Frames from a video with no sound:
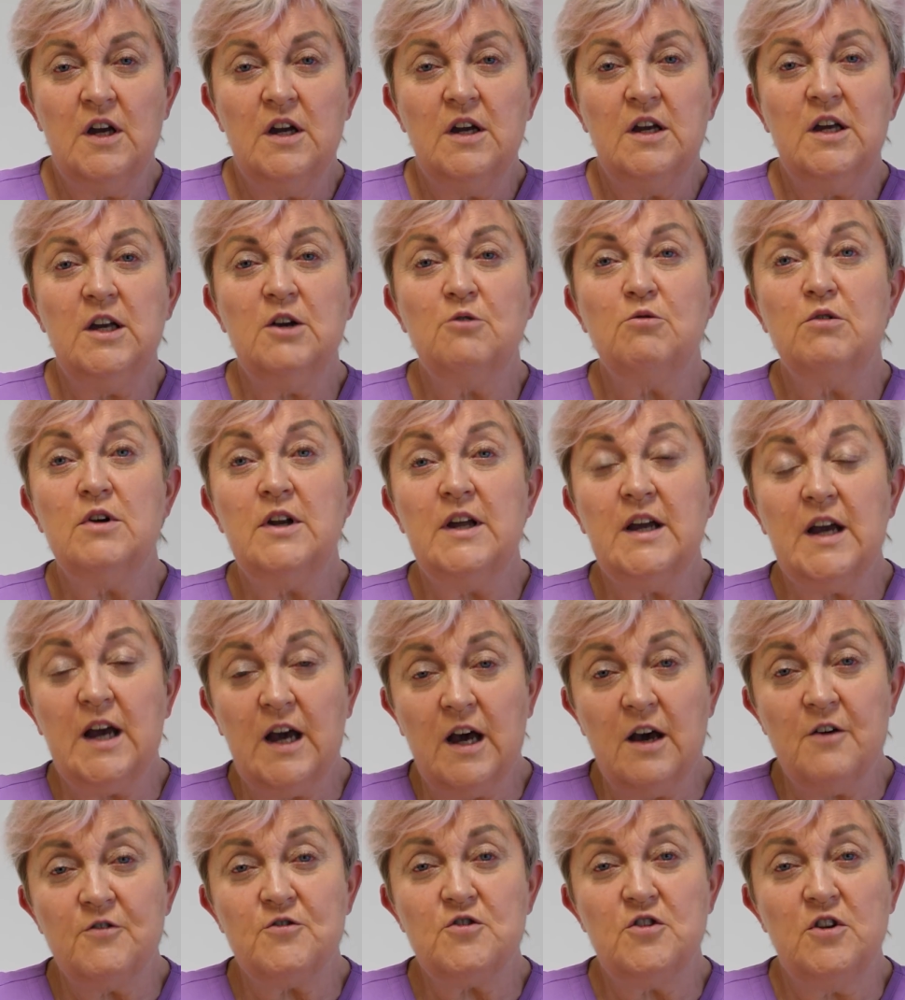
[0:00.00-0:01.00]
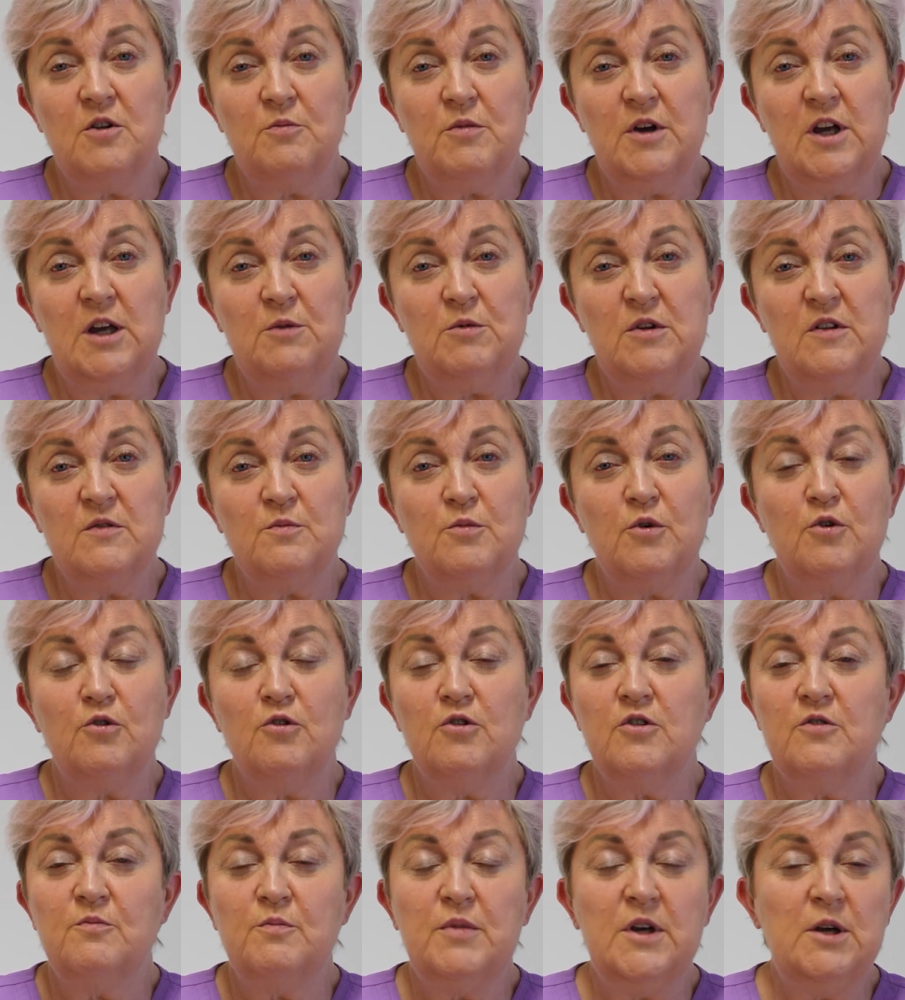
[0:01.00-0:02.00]
Equally, after the baby's
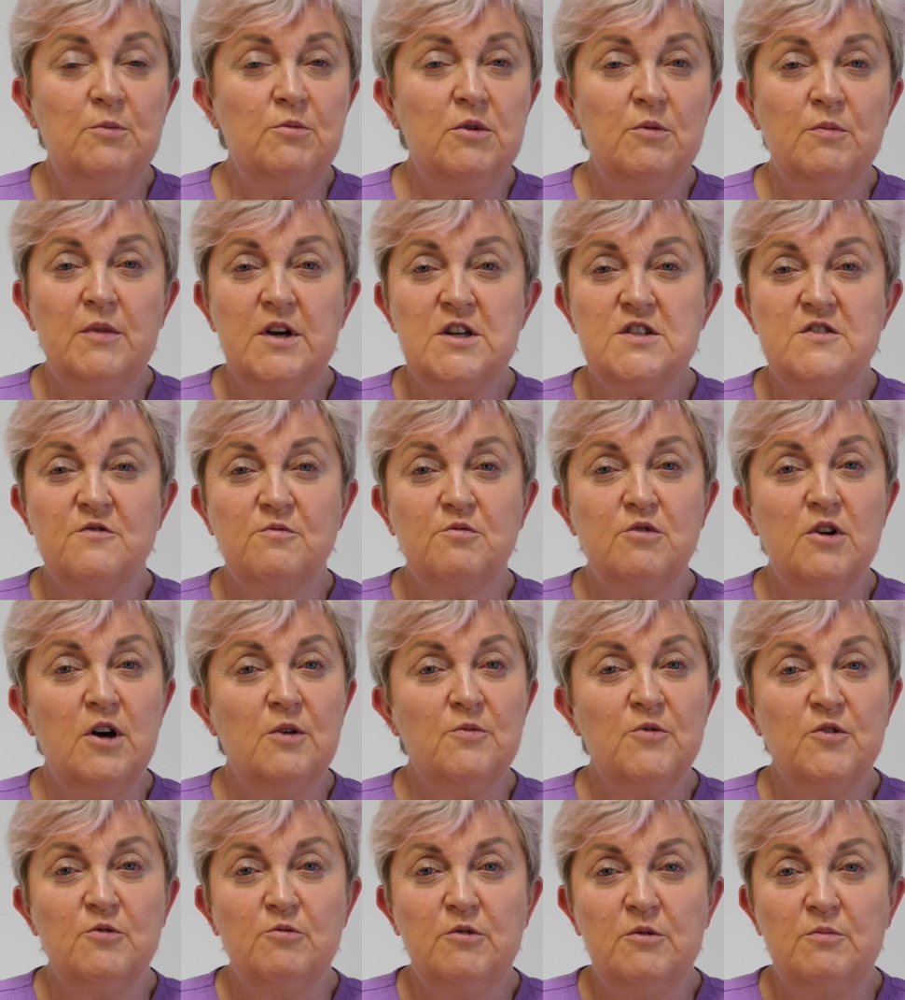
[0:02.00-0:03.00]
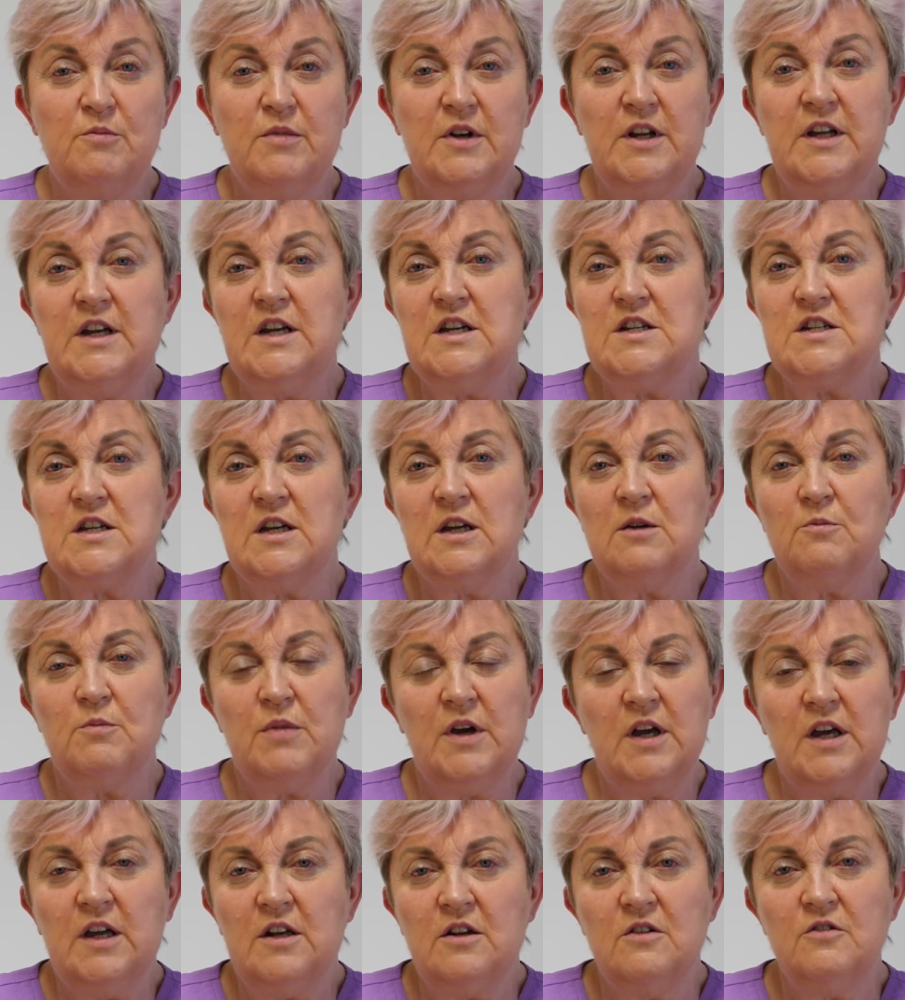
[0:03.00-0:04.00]
born, people might have problems with bleeding,
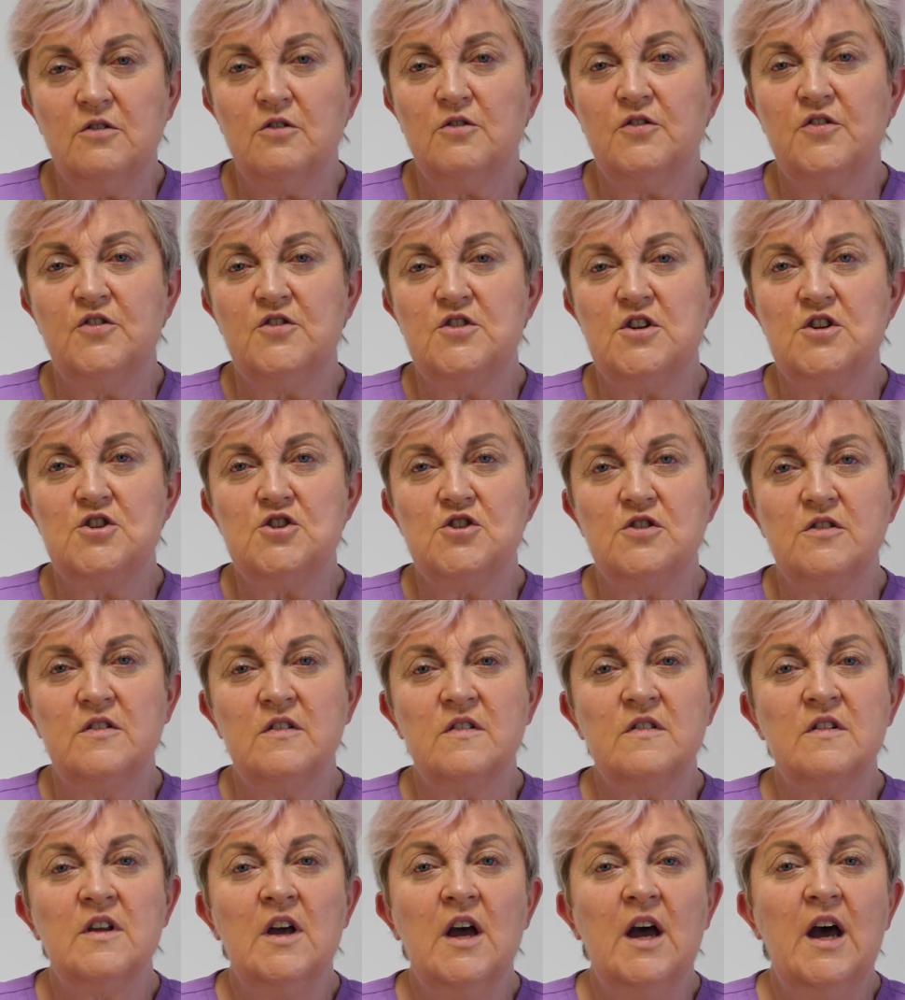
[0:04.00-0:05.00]
pain in their stitches,